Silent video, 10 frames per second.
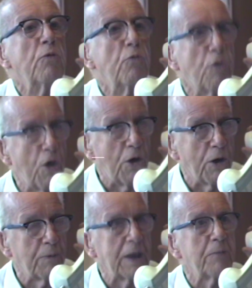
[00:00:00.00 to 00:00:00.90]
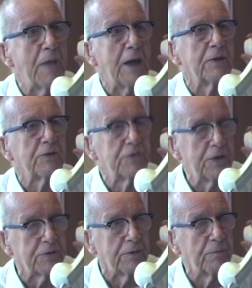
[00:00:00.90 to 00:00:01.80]
wrong, make a bad
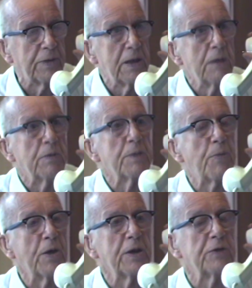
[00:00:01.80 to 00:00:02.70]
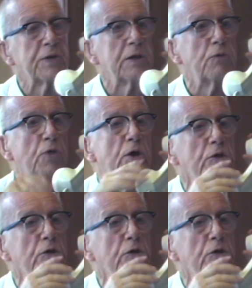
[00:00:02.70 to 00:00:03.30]
decision, but the point is that the world